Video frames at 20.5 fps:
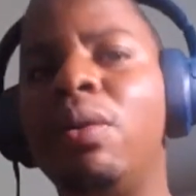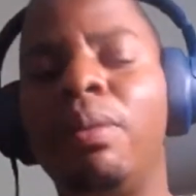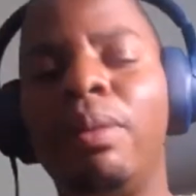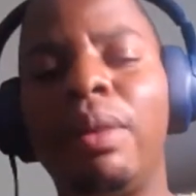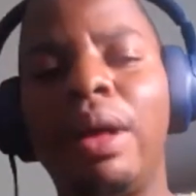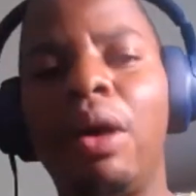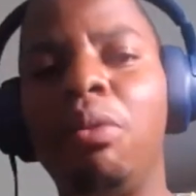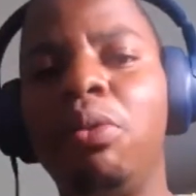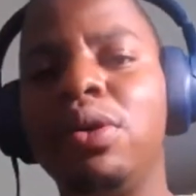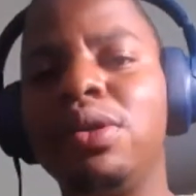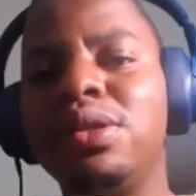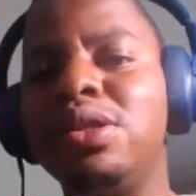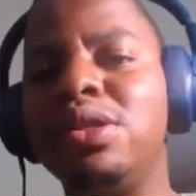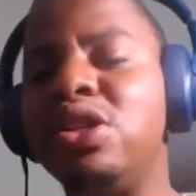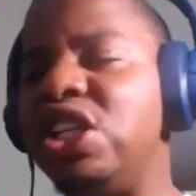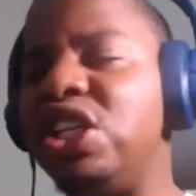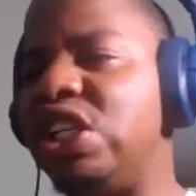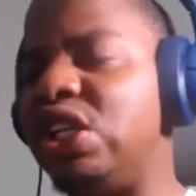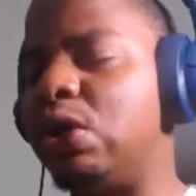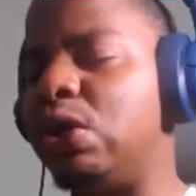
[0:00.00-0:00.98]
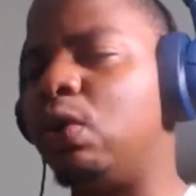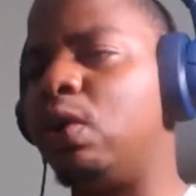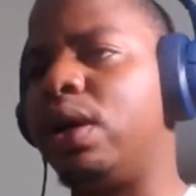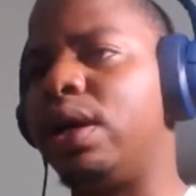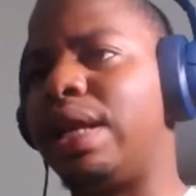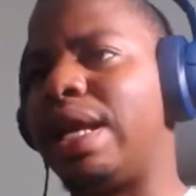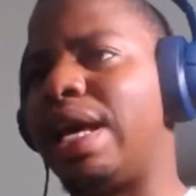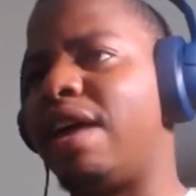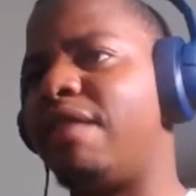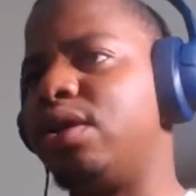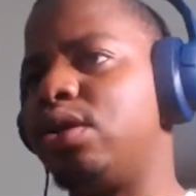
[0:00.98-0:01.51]
almost no one
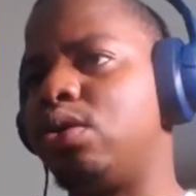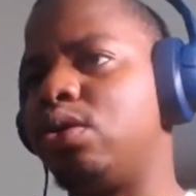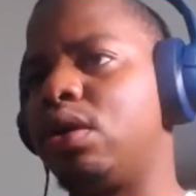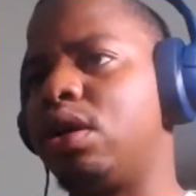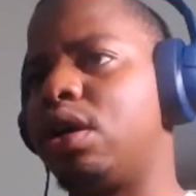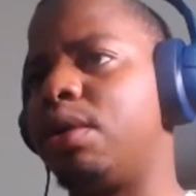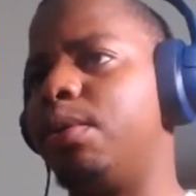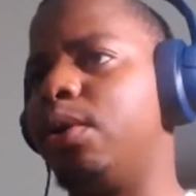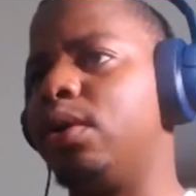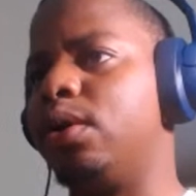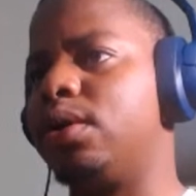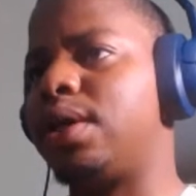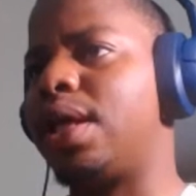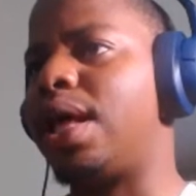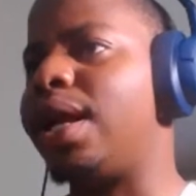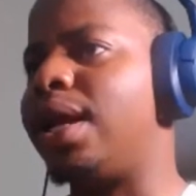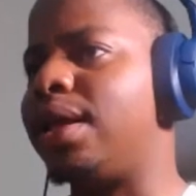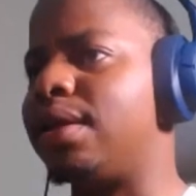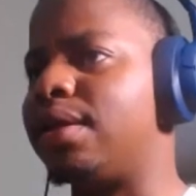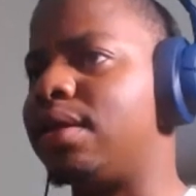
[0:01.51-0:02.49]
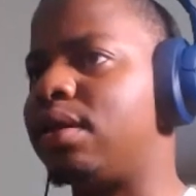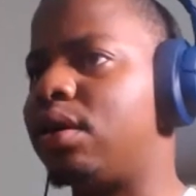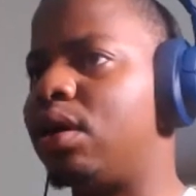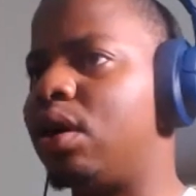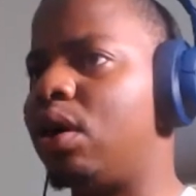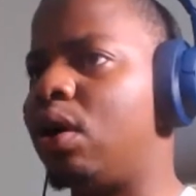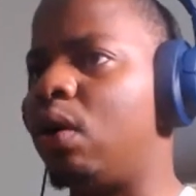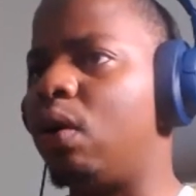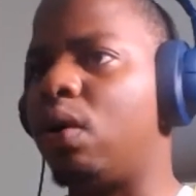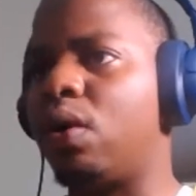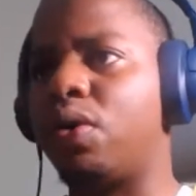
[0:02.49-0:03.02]
ever talk about talent
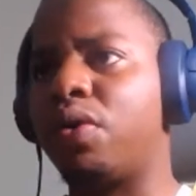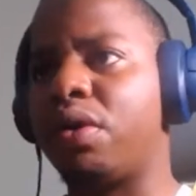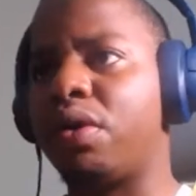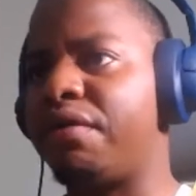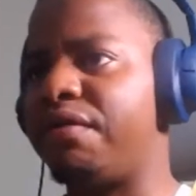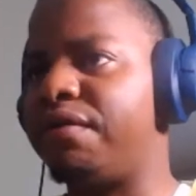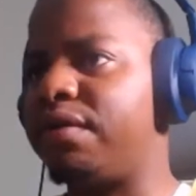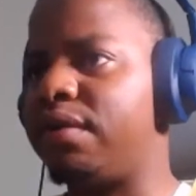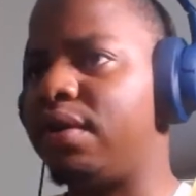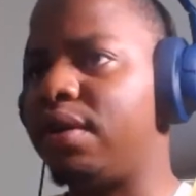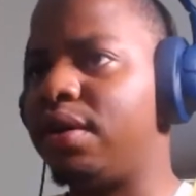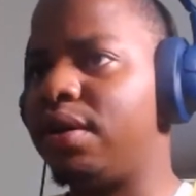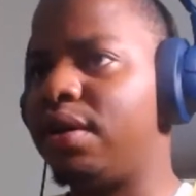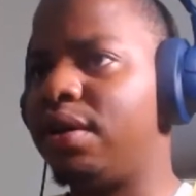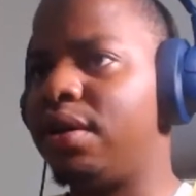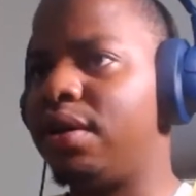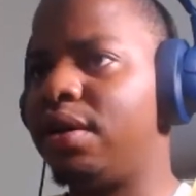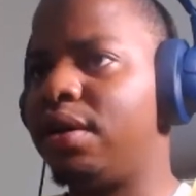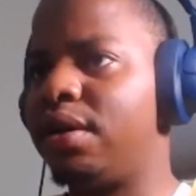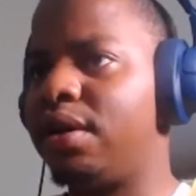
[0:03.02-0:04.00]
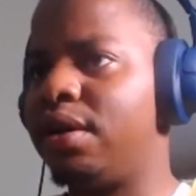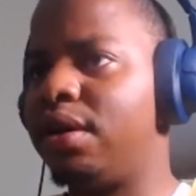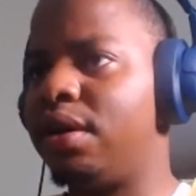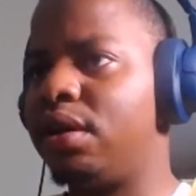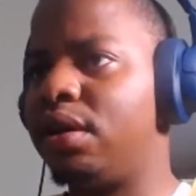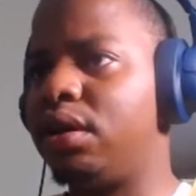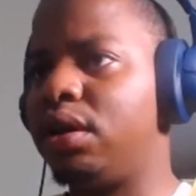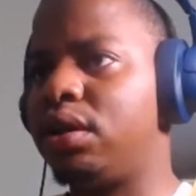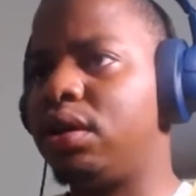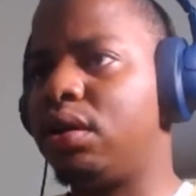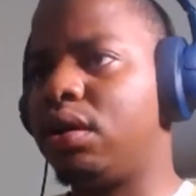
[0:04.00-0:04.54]
or craft.
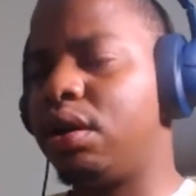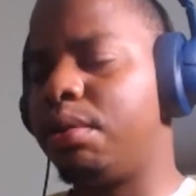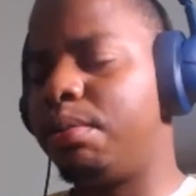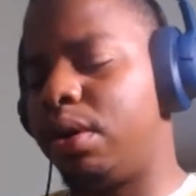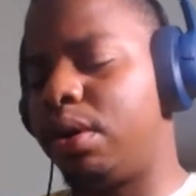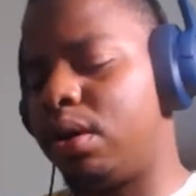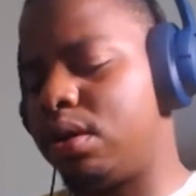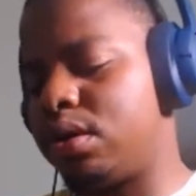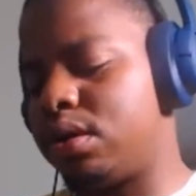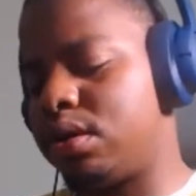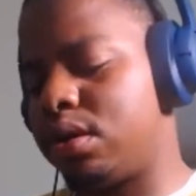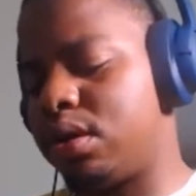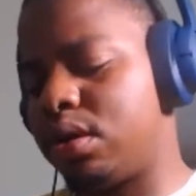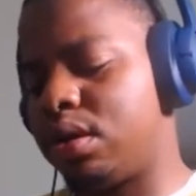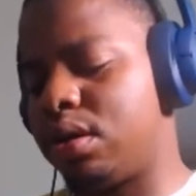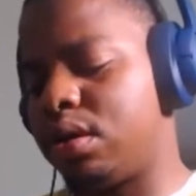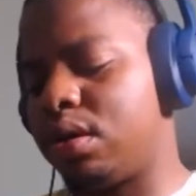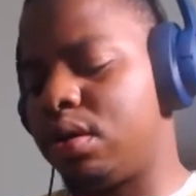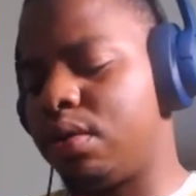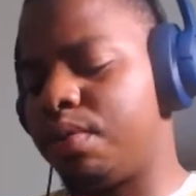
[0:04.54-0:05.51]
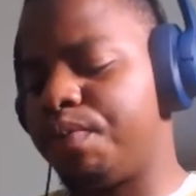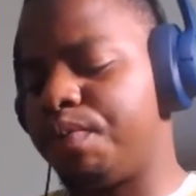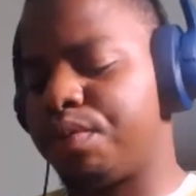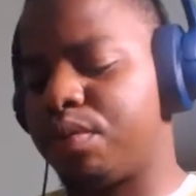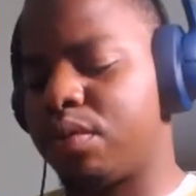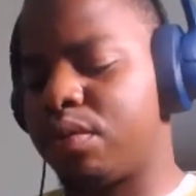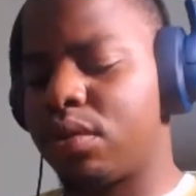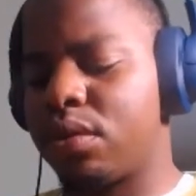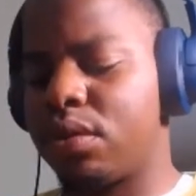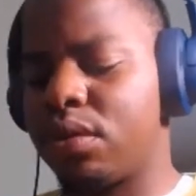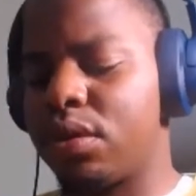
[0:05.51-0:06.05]
They talk about
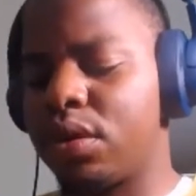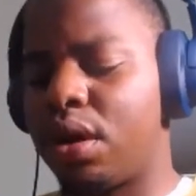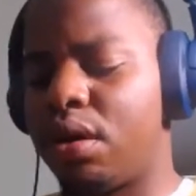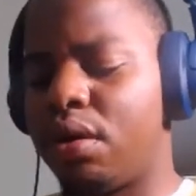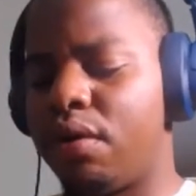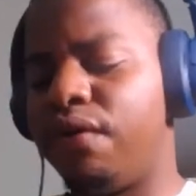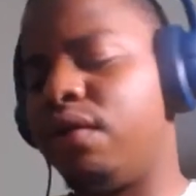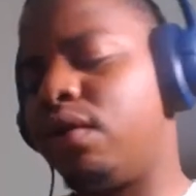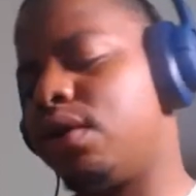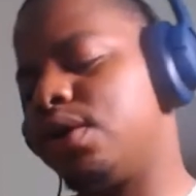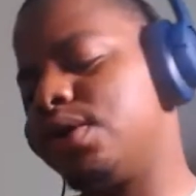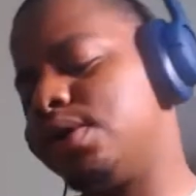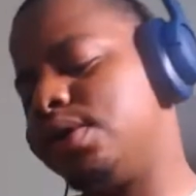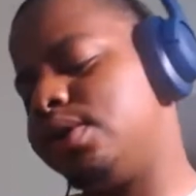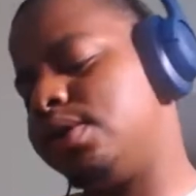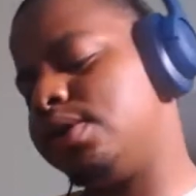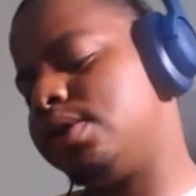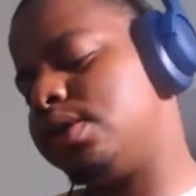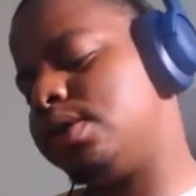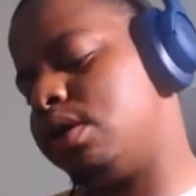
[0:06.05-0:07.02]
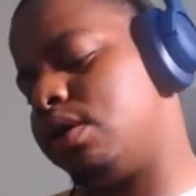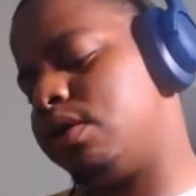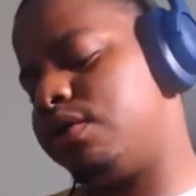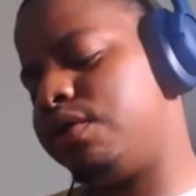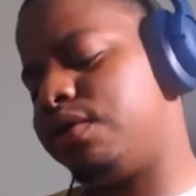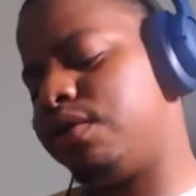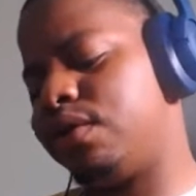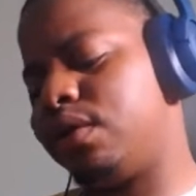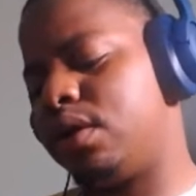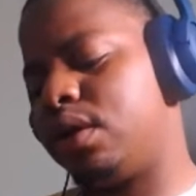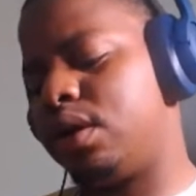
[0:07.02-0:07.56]
focus on
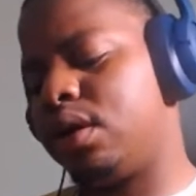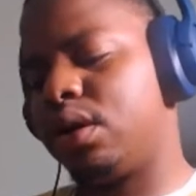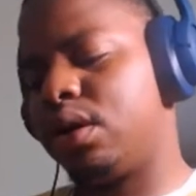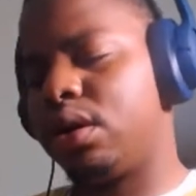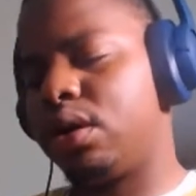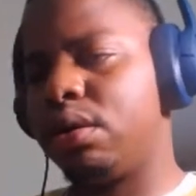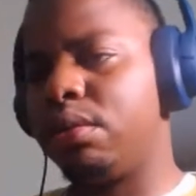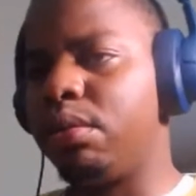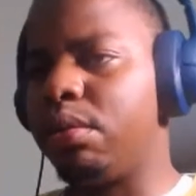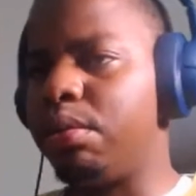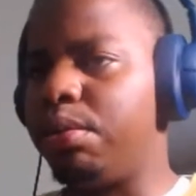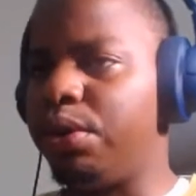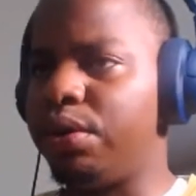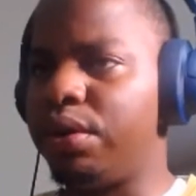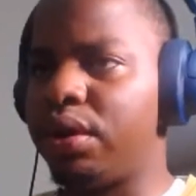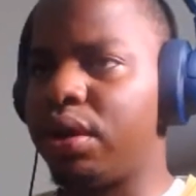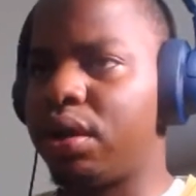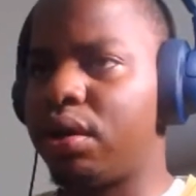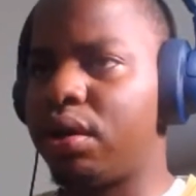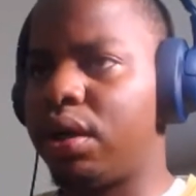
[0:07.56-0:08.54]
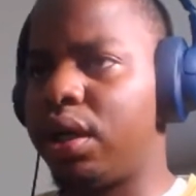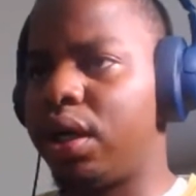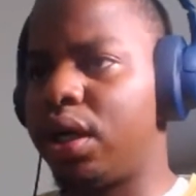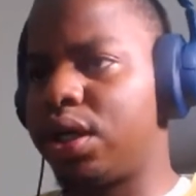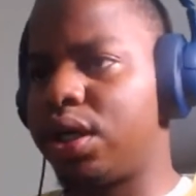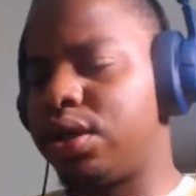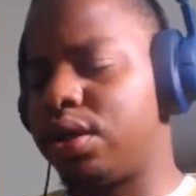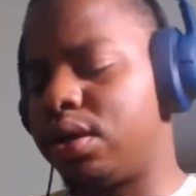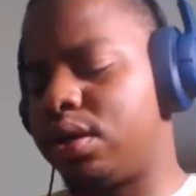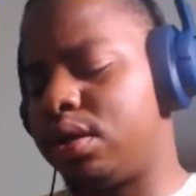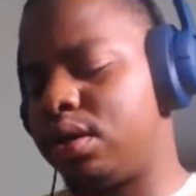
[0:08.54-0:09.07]
yourself, building a
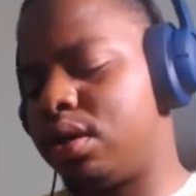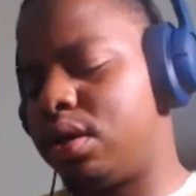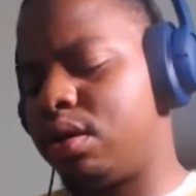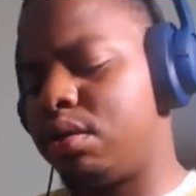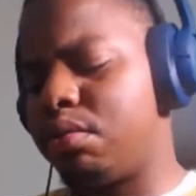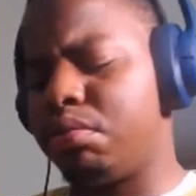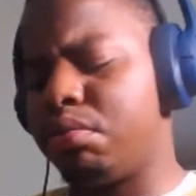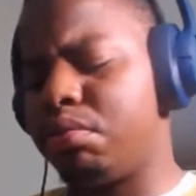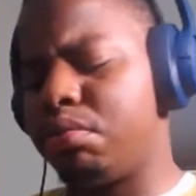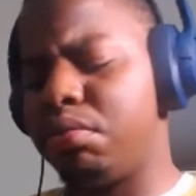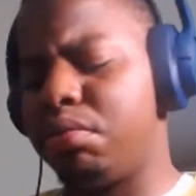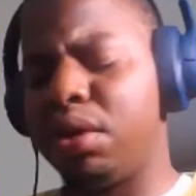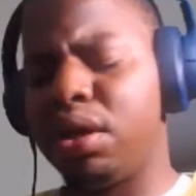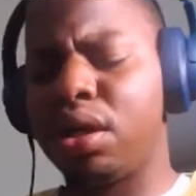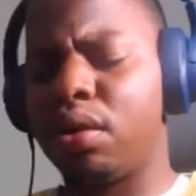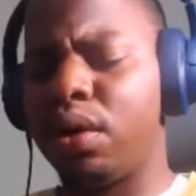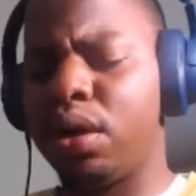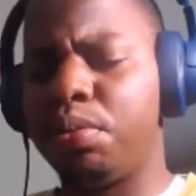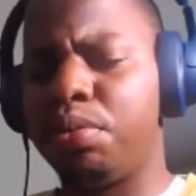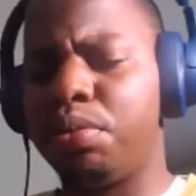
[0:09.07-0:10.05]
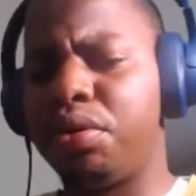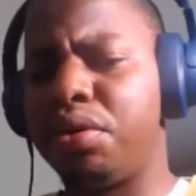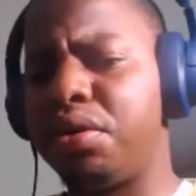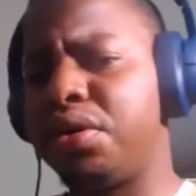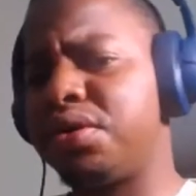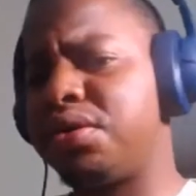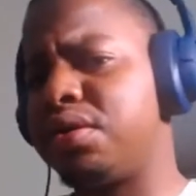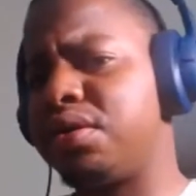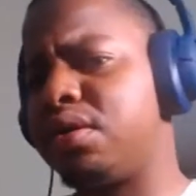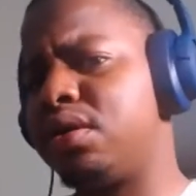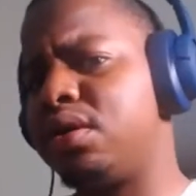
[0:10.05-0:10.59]
connection, being a great
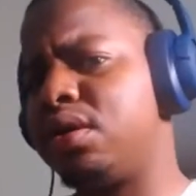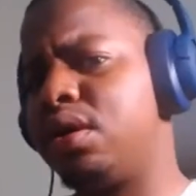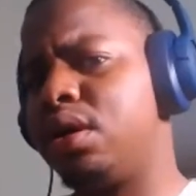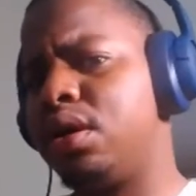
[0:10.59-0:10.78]
person,